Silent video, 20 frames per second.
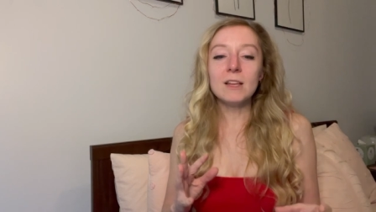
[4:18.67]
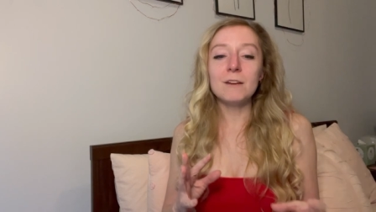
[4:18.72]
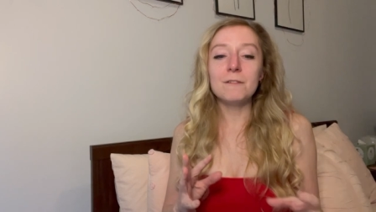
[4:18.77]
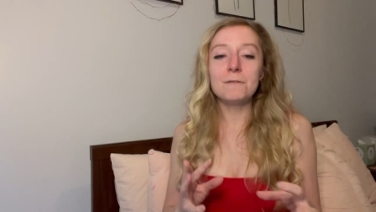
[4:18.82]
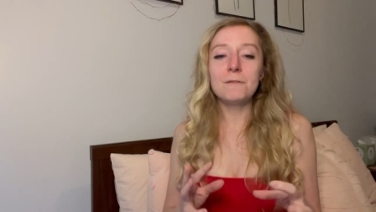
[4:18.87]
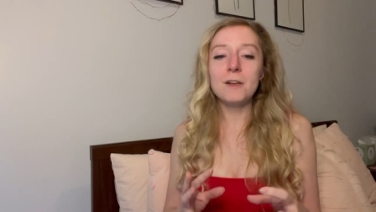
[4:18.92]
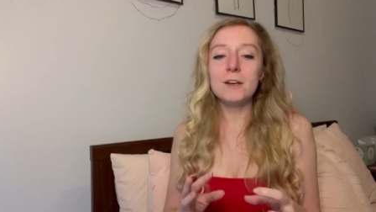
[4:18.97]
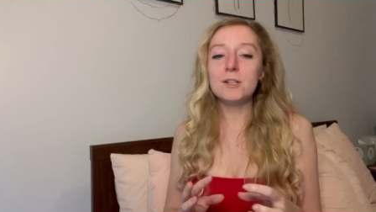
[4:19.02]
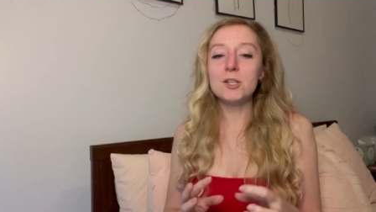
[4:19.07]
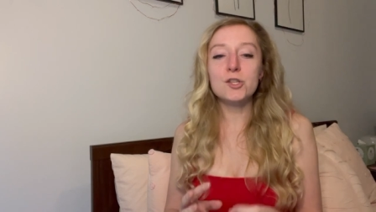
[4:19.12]

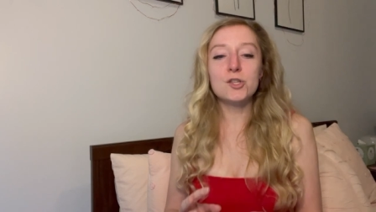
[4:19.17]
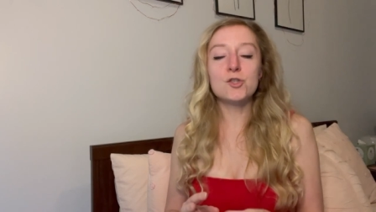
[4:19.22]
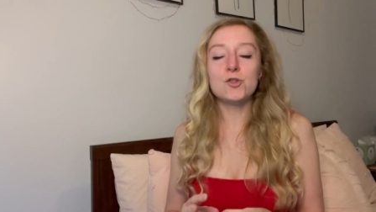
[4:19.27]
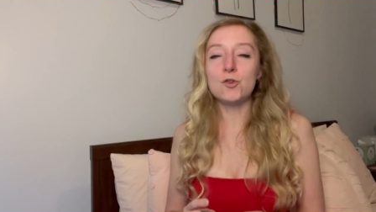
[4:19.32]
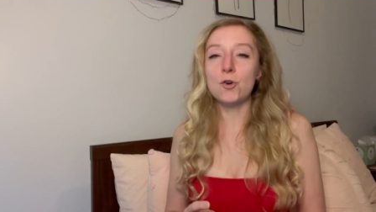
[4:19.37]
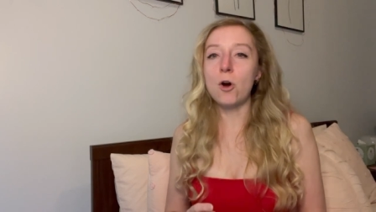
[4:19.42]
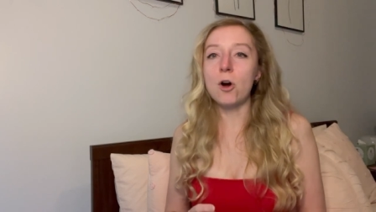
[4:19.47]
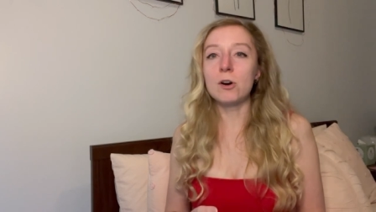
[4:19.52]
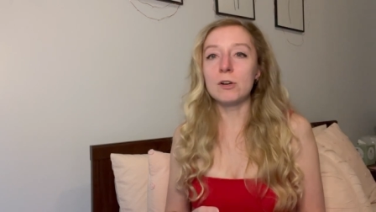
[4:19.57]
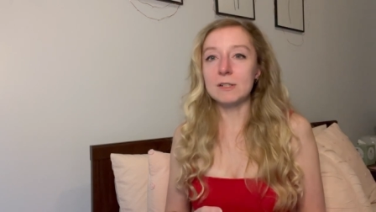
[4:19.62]
very
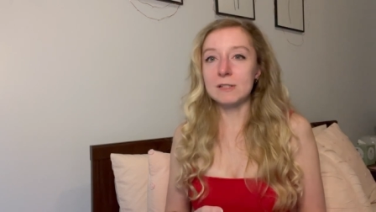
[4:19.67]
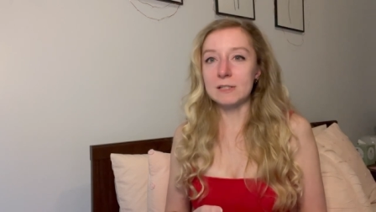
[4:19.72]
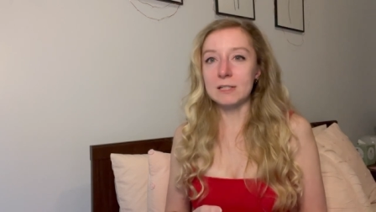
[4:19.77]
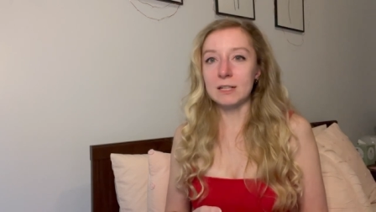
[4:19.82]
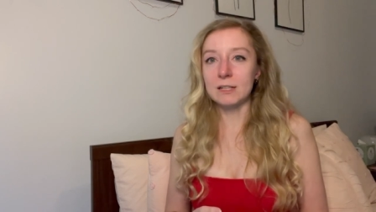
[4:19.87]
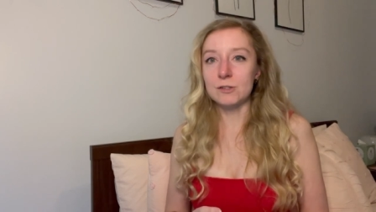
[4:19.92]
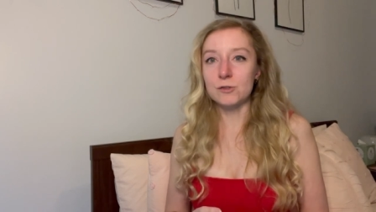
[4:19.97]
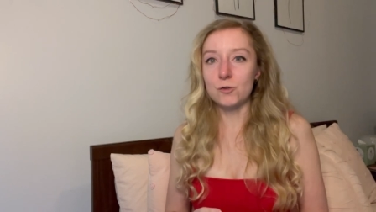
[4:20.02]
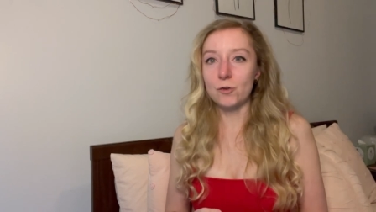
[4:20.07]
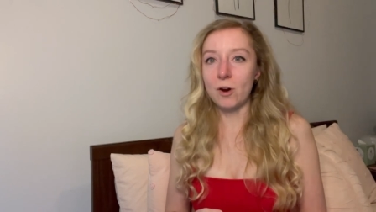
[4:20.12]
strong
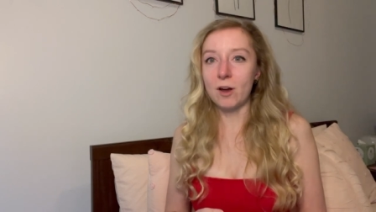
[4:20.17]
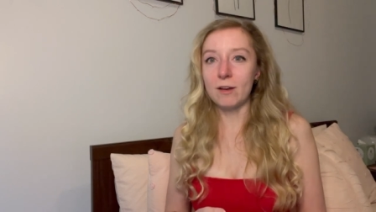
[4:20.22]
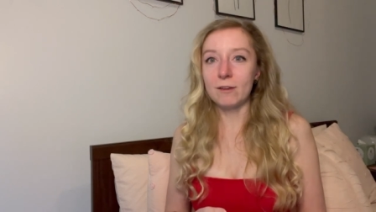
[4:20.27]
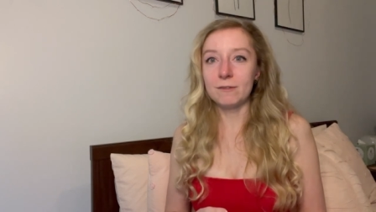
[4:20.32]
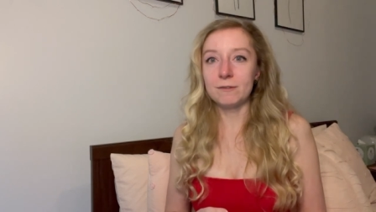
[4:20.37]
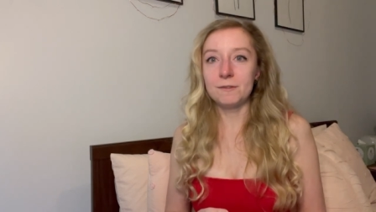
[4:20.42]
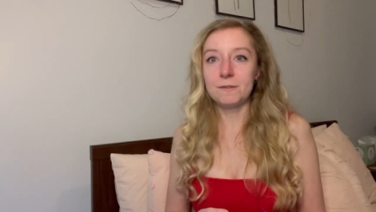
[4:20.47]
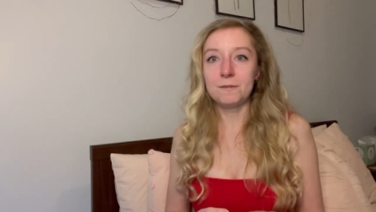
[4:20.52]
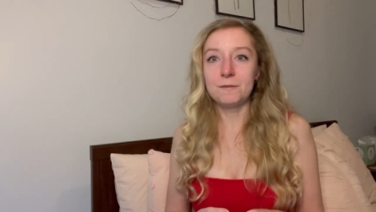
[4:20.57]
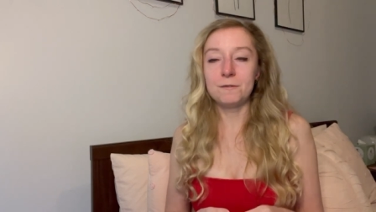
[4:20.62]
sex
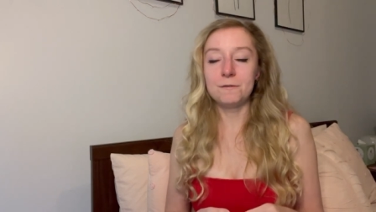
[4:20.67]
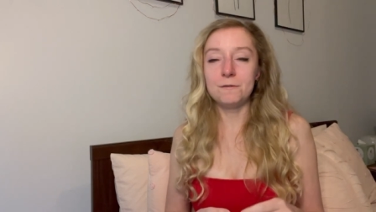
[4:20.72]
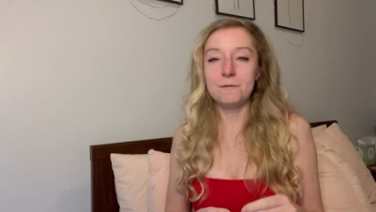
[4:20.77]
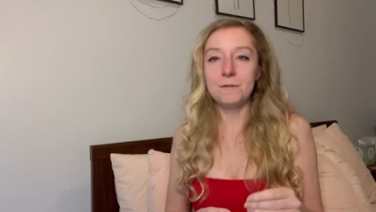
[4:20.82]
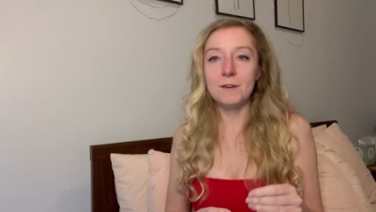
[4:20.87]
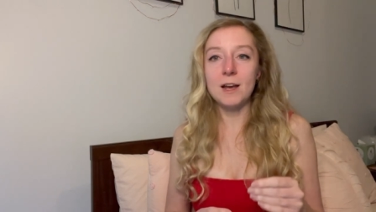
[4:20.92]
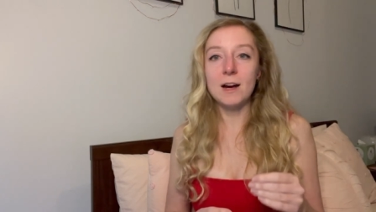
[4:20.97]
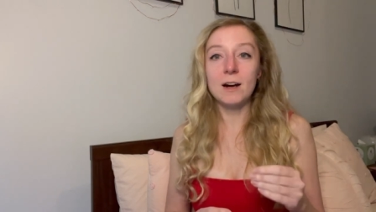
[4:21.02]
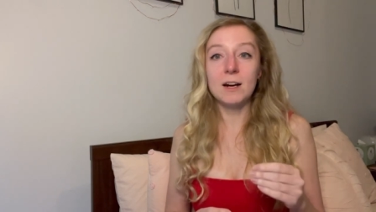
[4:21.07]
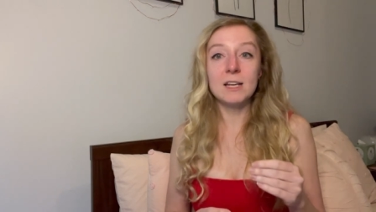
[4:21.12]
drive,
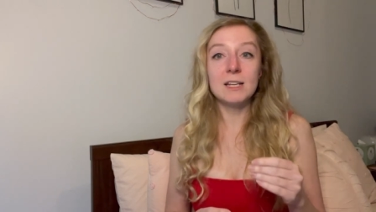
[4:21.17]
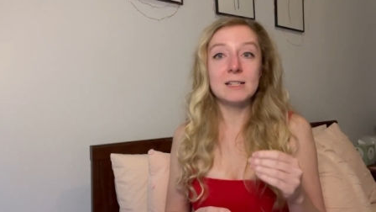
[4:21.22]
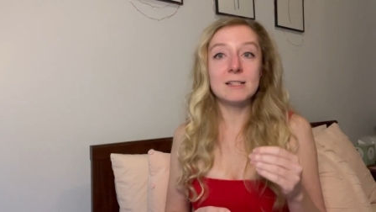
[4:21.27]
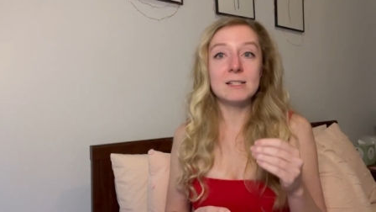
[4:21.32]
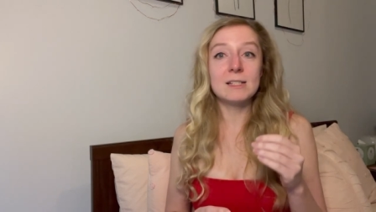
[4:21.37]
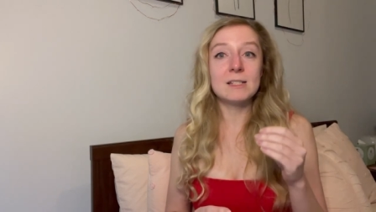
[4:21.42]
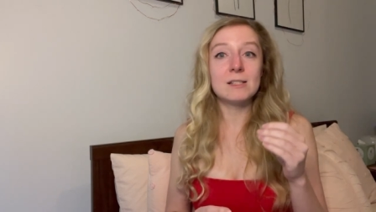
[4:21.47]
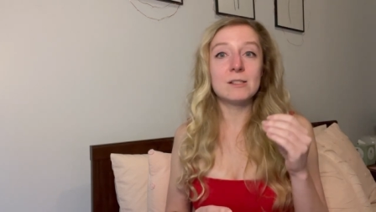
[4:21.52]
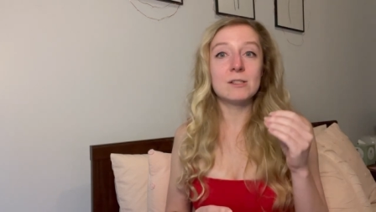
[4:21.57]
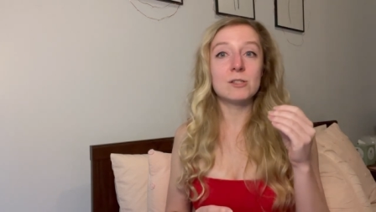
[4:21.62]
very
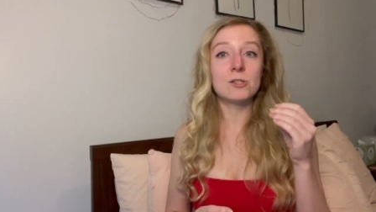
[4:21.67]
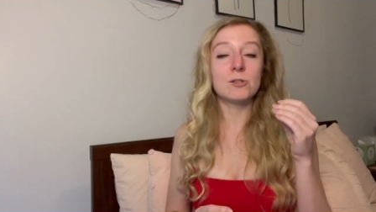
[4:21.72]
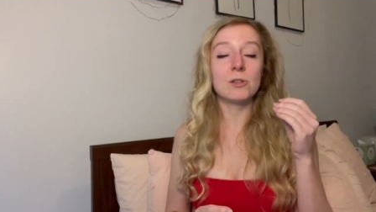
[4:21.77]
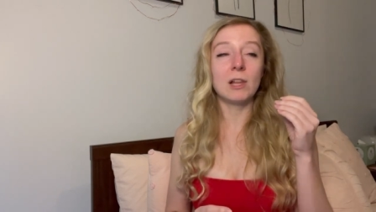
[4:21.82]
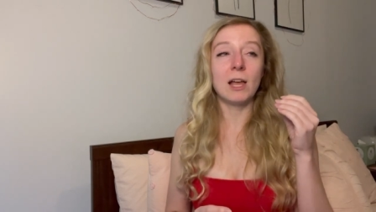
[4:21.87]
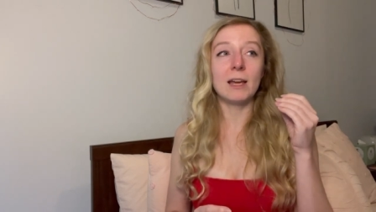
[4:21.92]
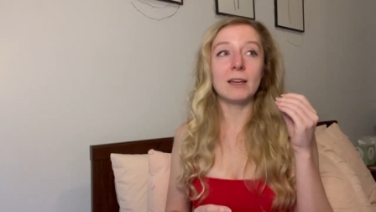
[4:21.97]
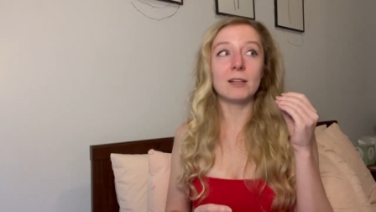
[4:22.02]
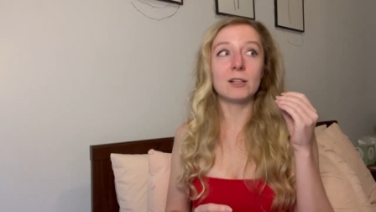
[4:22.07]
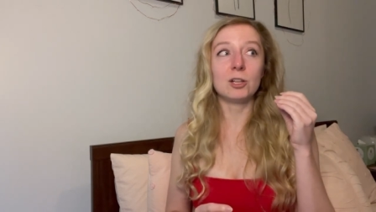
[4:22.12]

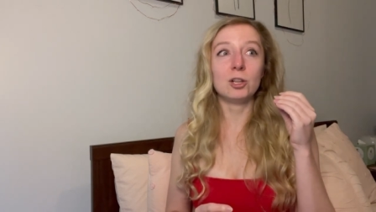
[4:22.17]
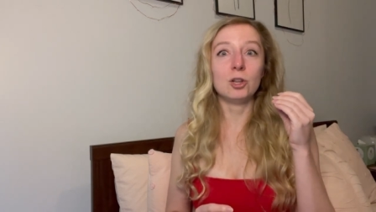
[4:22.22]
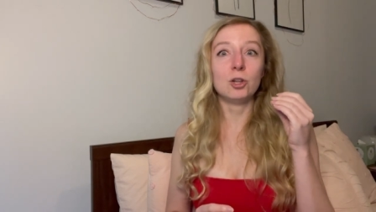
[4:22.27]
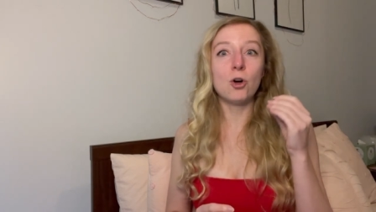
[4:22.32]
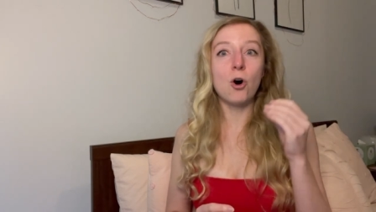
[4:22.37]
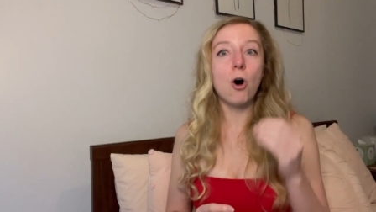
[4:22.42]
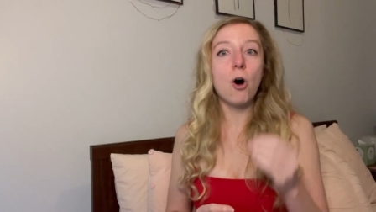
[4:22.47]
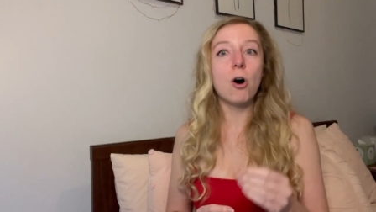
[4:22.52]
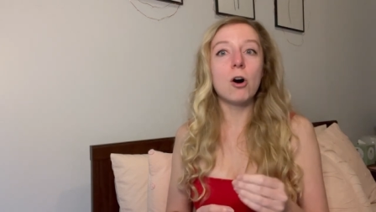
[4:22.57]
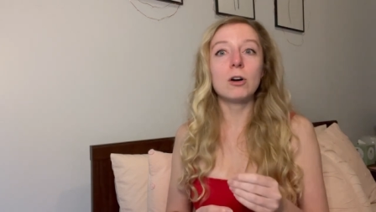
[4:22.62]
like
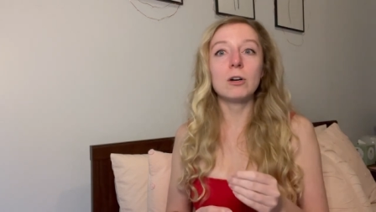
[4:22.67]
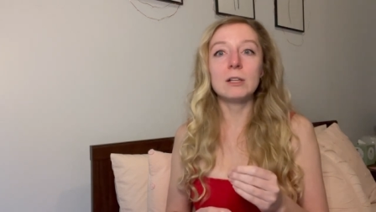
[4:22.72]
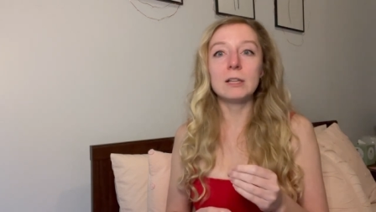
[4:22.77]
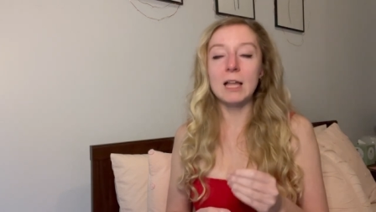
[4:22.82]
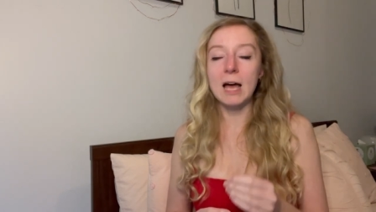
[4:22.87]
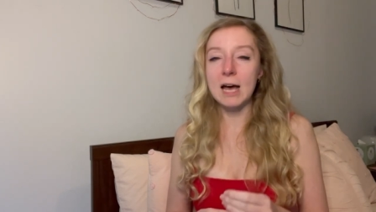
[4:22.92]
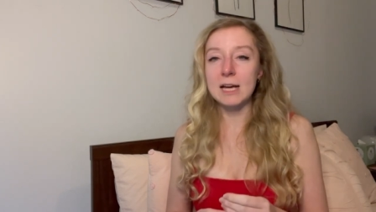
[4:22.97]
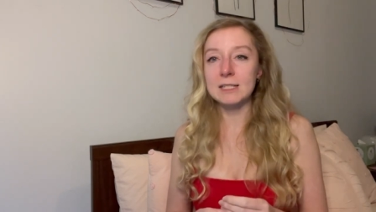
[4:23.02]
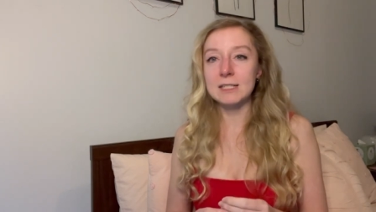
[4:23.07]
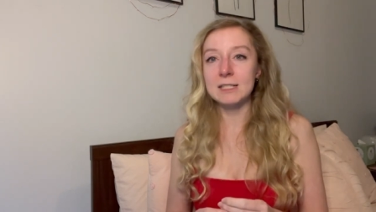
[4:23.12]
long
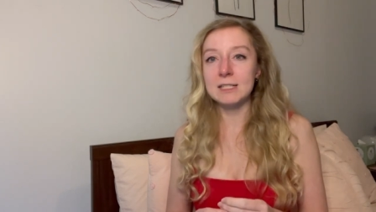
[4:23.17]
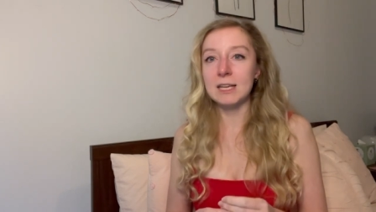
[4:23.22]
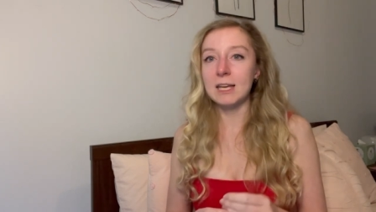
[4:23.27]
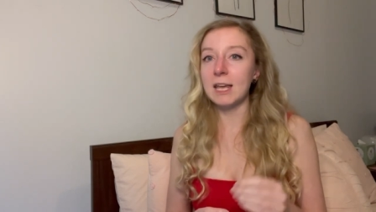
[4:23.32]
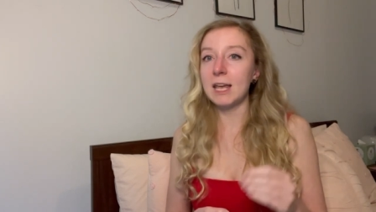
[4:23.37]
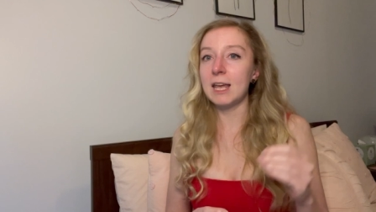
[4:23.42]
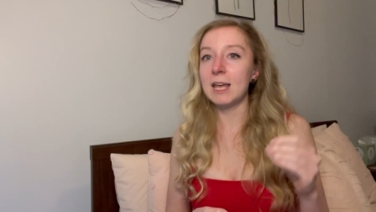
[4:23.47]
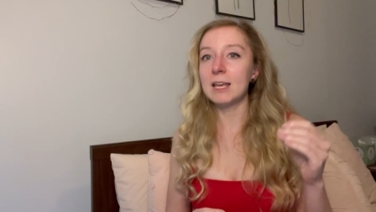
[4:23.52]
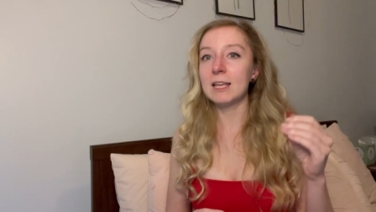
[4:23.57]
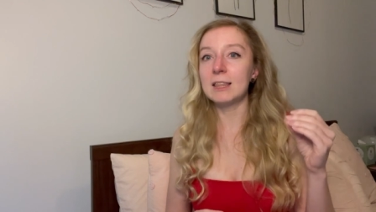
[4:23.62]

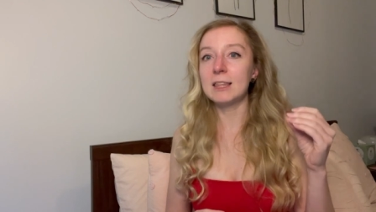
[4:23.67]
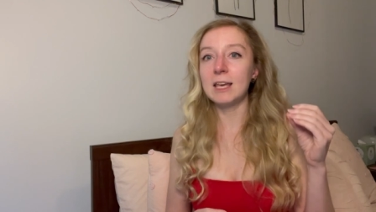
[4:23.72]
lasting.